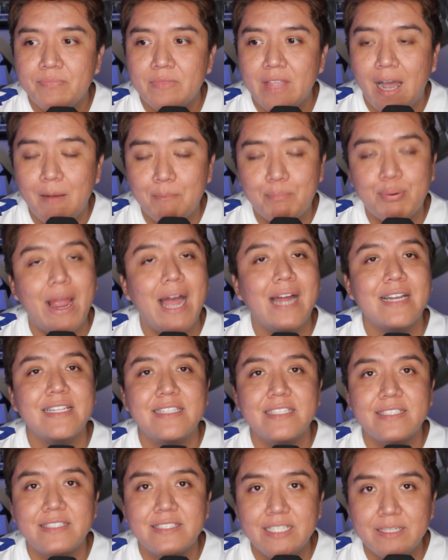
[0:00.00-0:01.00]
I'm proud of
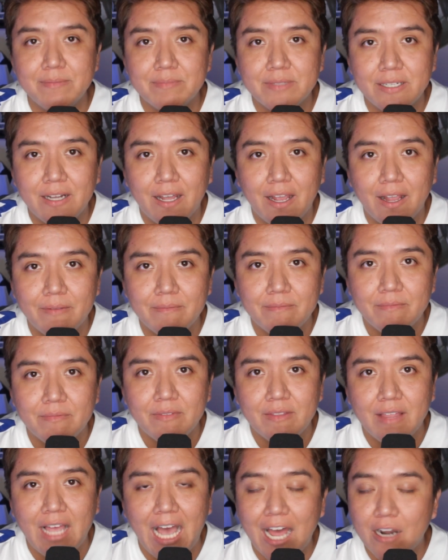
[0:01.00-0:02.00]
this team tonight.
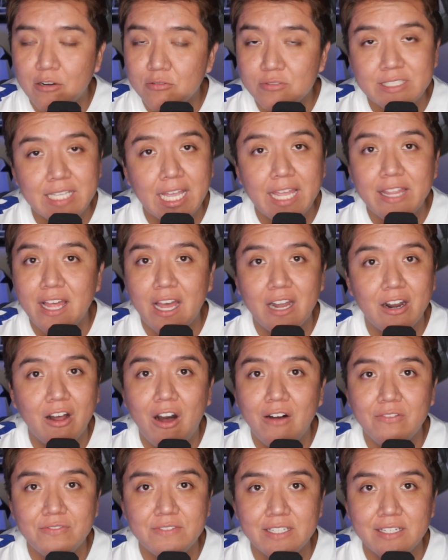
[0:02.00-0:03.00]
I don't say that
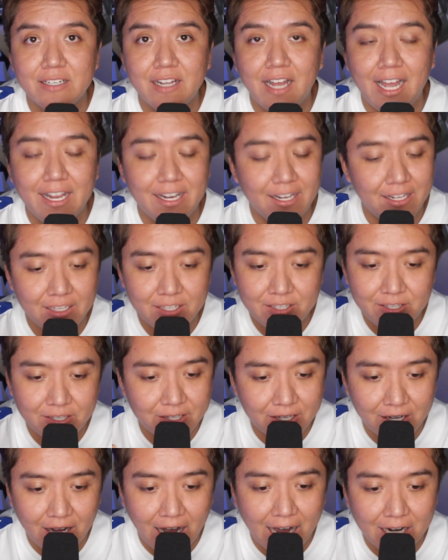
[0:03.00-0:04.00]
often.
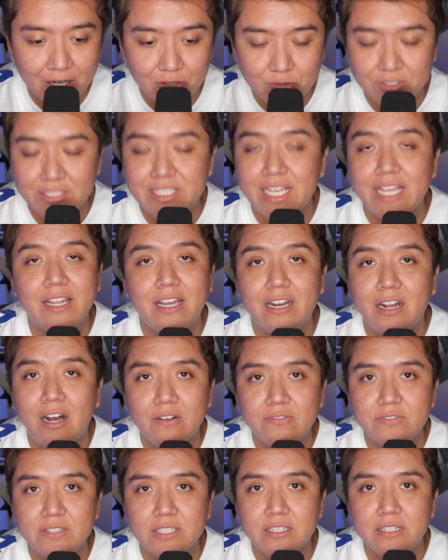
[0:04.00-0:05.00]
I don't say that
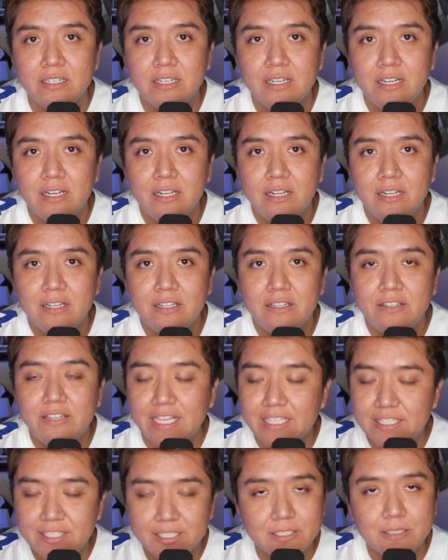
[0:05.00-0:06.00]
often.
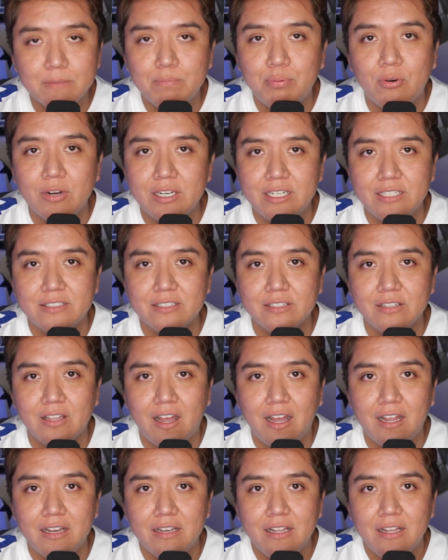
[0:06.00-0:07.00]
They disappoint us a
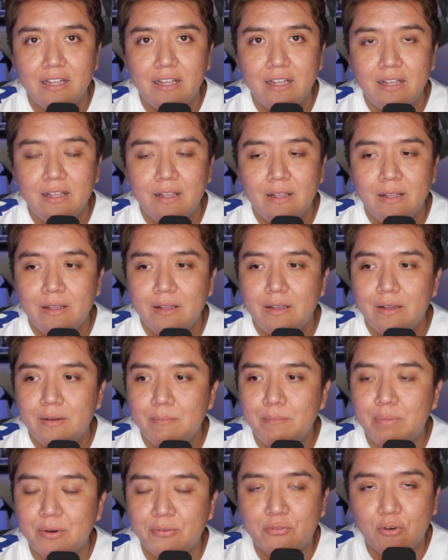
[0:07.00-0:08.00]
lot.
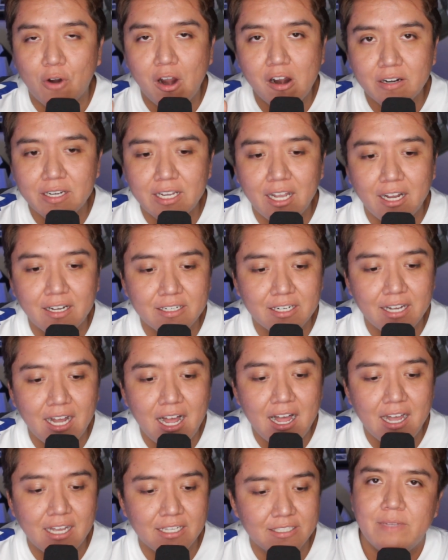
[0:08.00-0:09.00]
But for our young
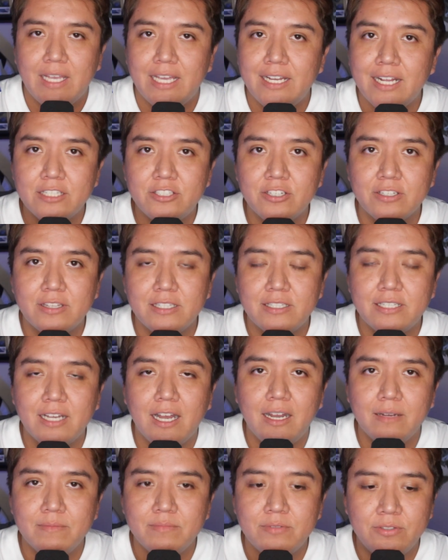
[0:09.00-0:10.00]
guys, and I took the
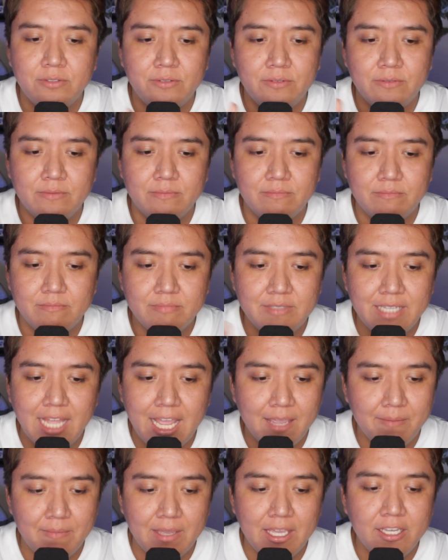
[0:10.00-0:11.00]
time to
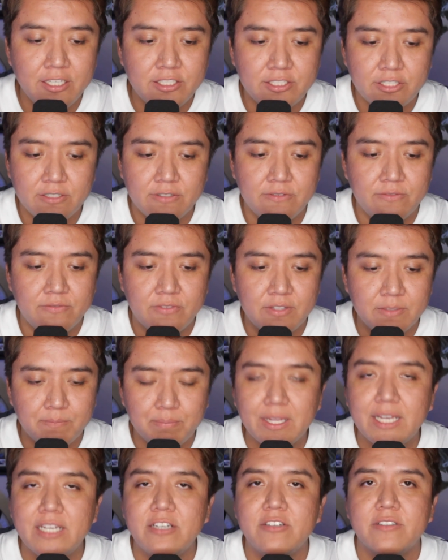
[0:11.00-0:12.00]
name each of the
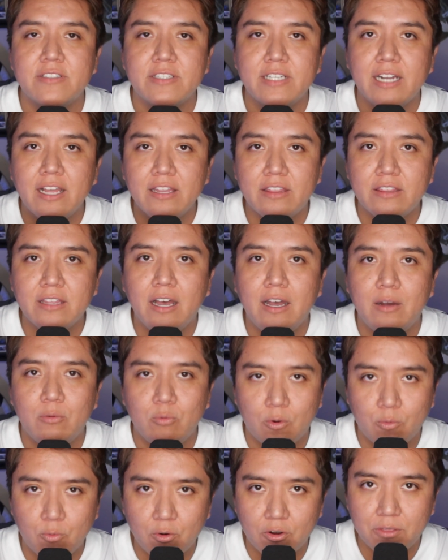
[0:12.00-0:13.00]
players that I thought
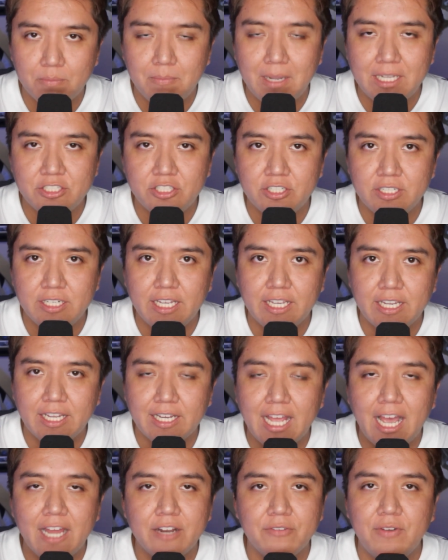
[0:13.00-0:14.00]
were worth mentioning
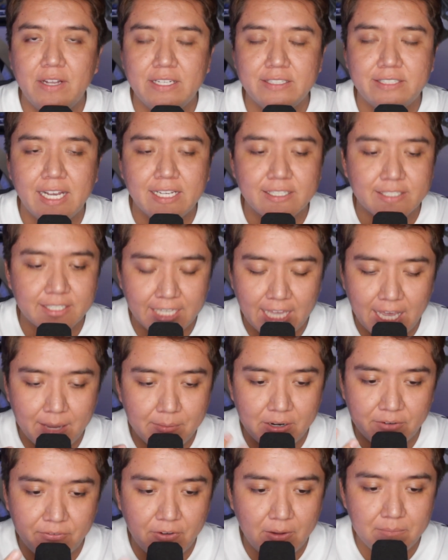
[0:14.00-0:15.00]
and had a fantastic
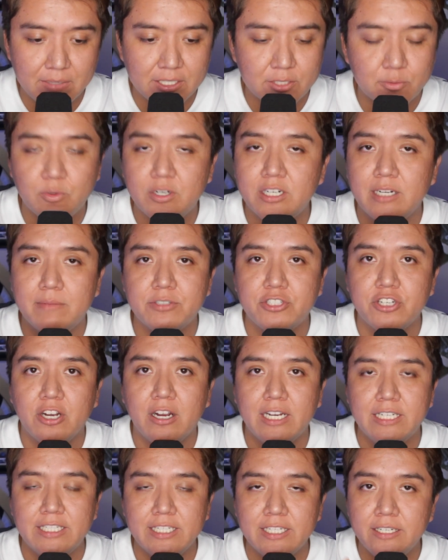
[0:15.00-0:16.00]
game. And if I missed one, I'm sure
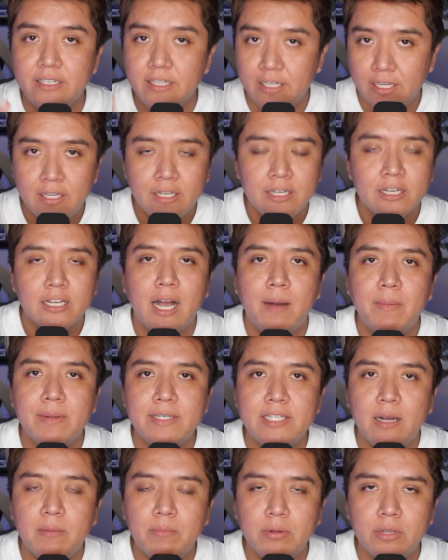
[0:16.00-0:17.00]
I did.
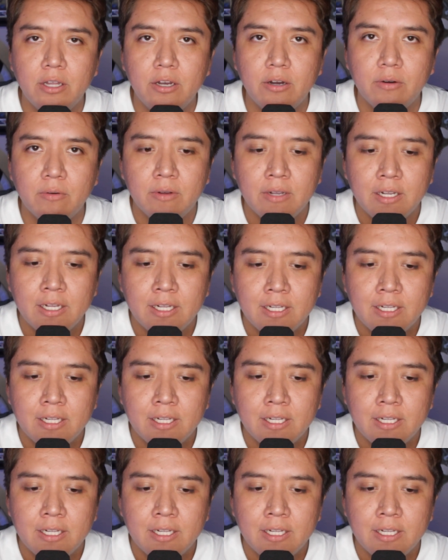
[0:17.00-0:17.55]
Comment down below.